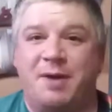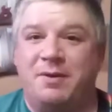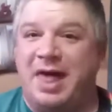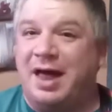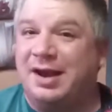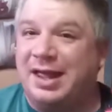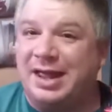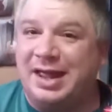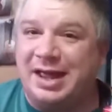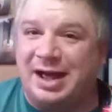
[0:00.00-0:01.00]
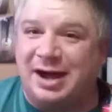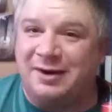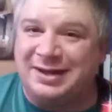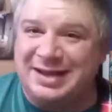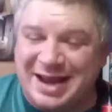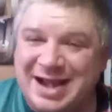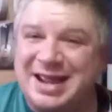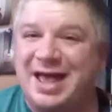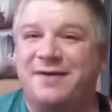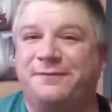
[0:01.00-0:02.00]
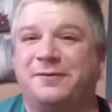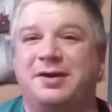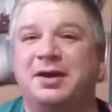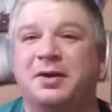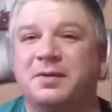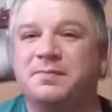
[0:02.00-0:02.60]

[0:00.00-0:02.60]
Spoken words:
without hardly any effort here.